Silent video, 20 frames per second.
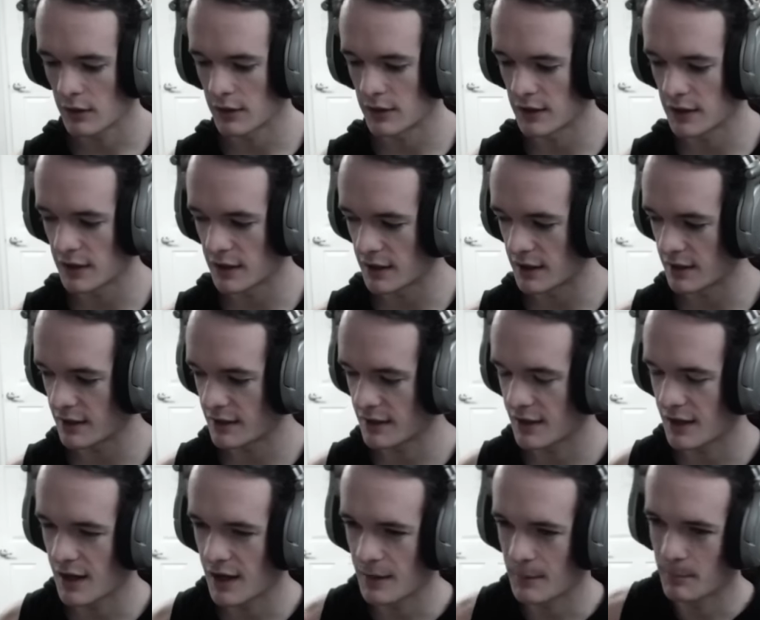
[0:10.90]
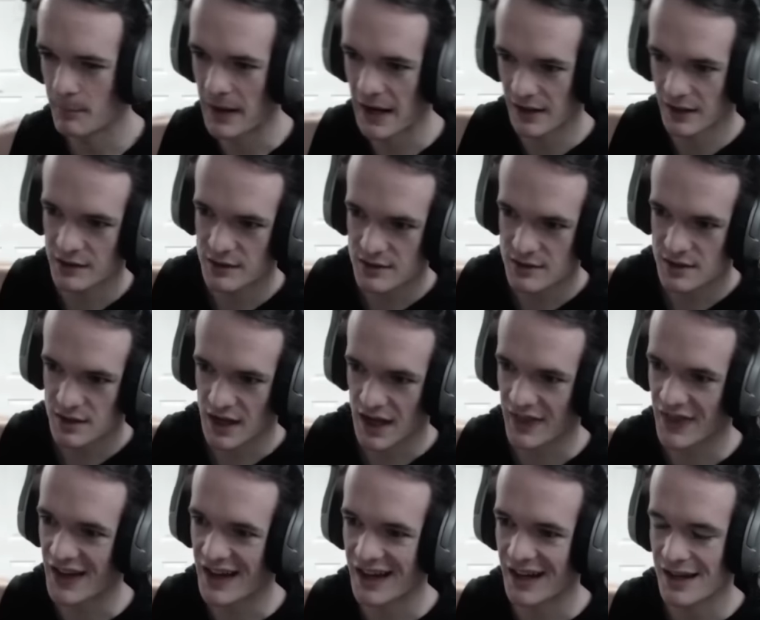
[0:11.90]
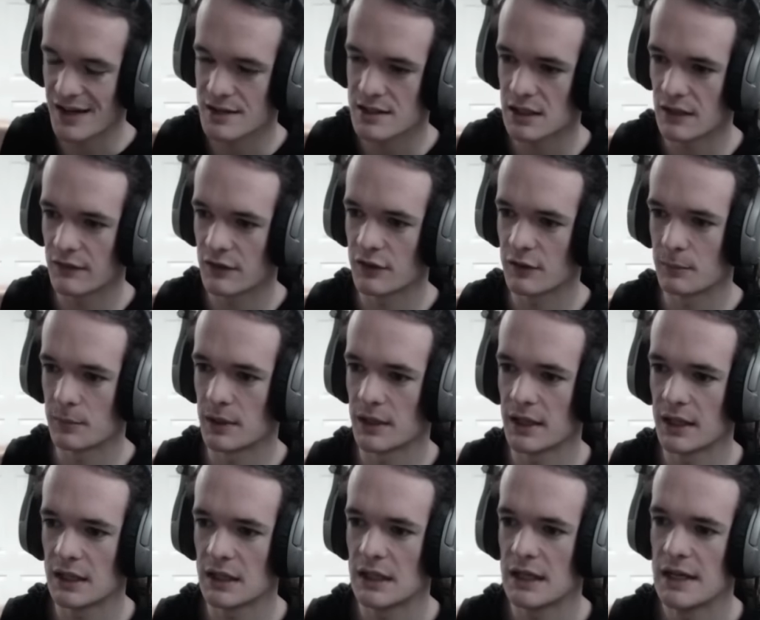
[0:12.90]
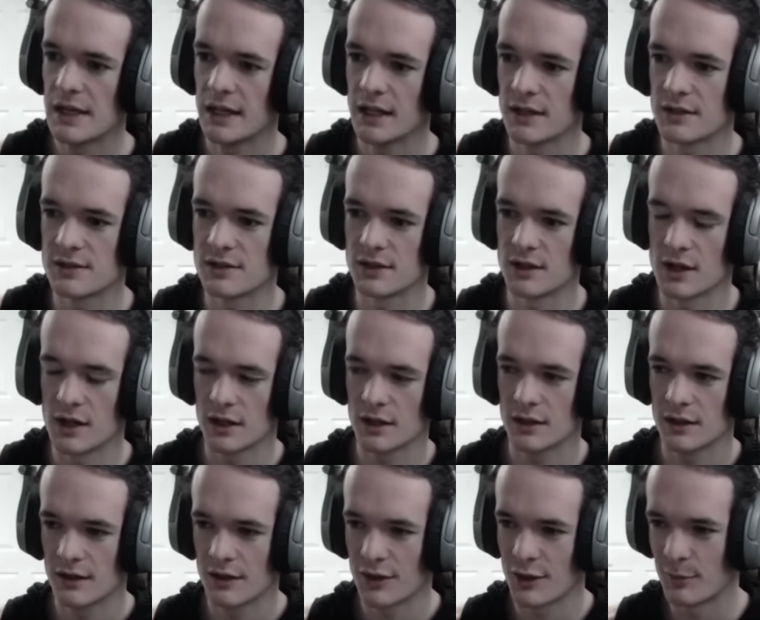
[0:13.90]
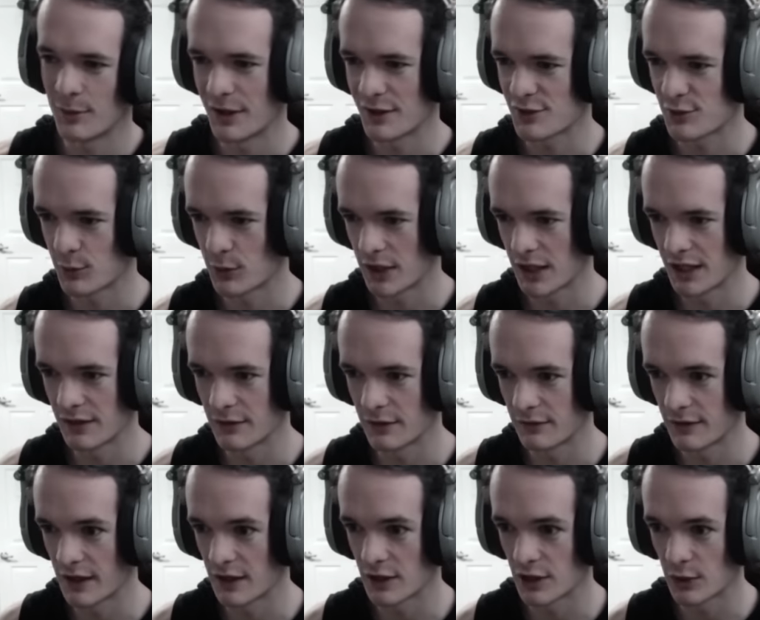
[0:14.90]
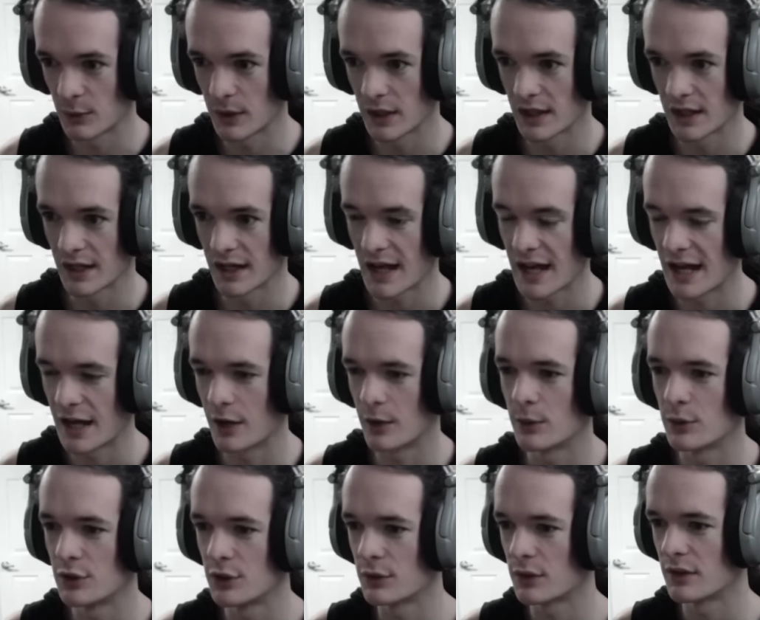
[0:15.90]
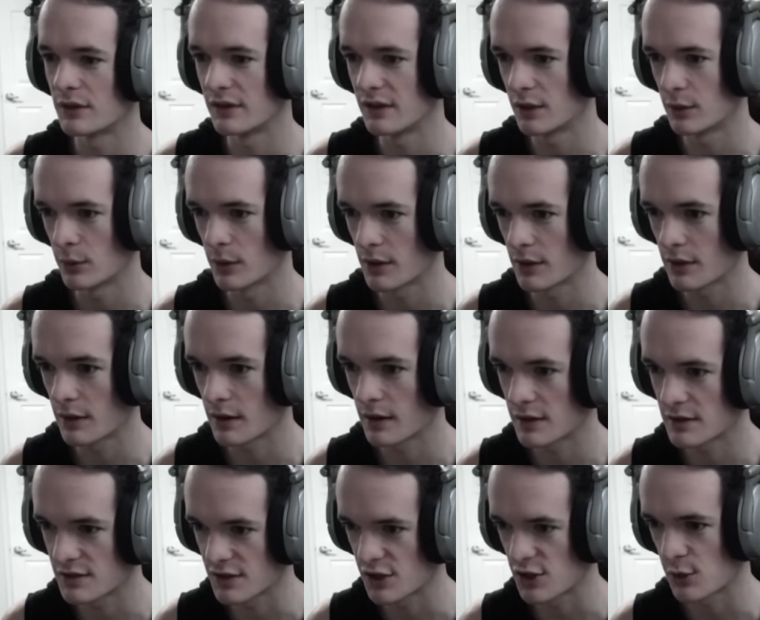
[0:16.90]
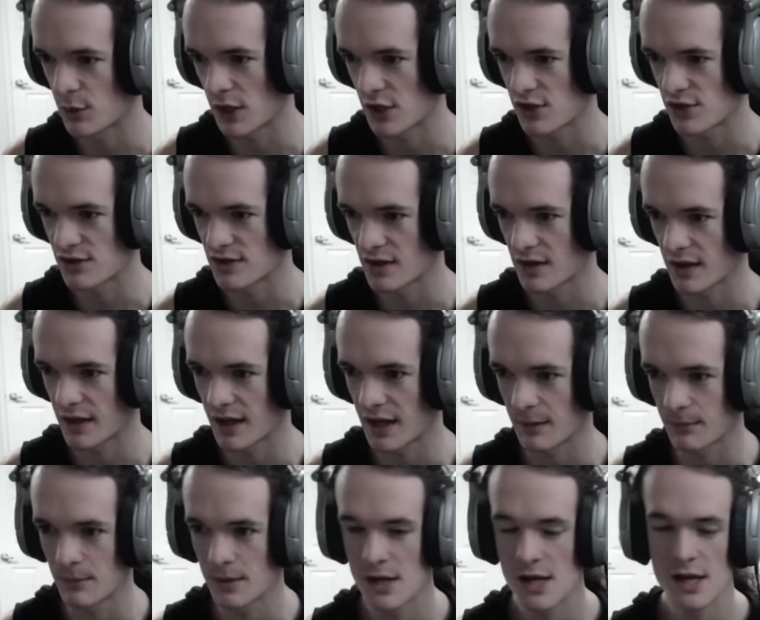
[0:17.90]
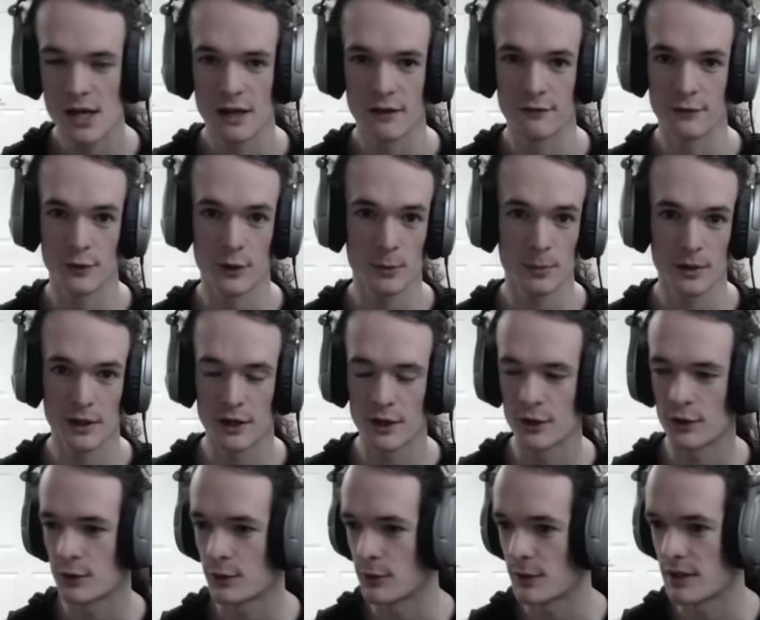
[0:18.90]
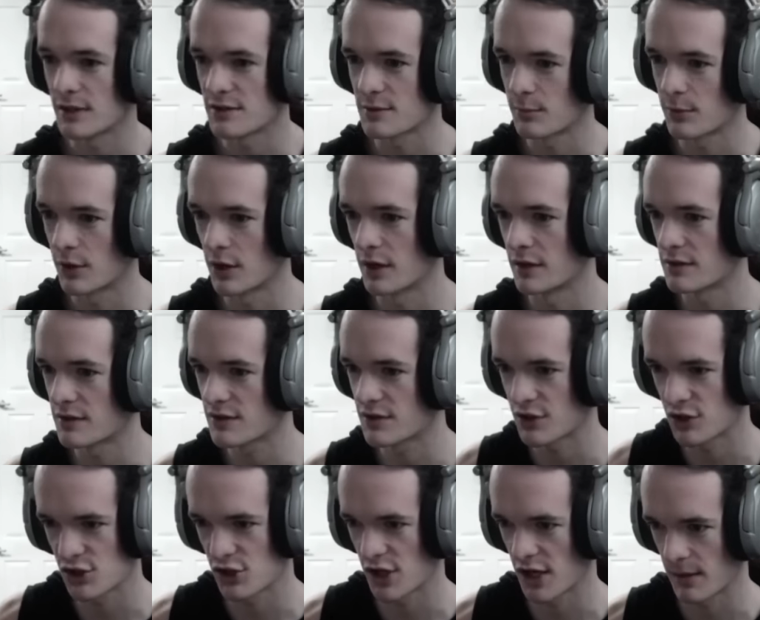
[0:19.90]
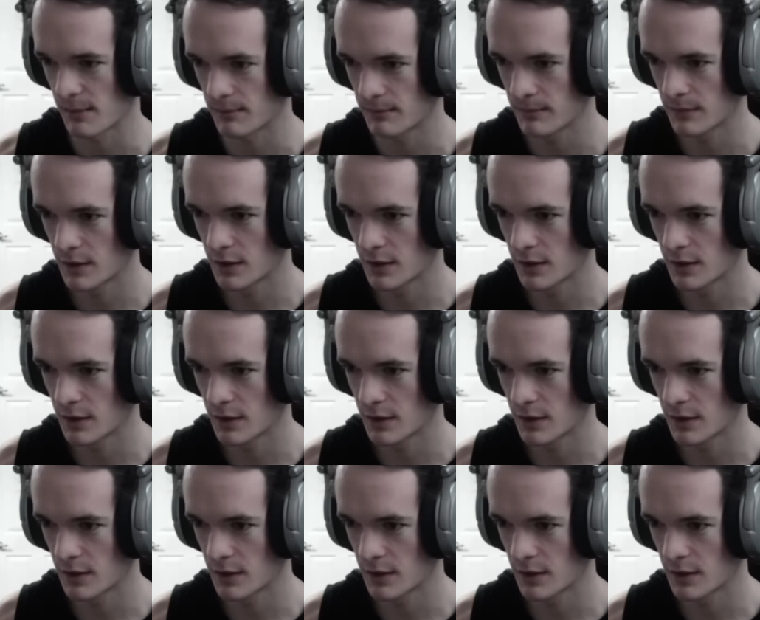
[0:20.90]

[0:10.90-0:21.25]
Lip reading: the balance at the highest level of play is not the best way of evaluating how you can deal with situations in the game. If you're a player who is bronze to GM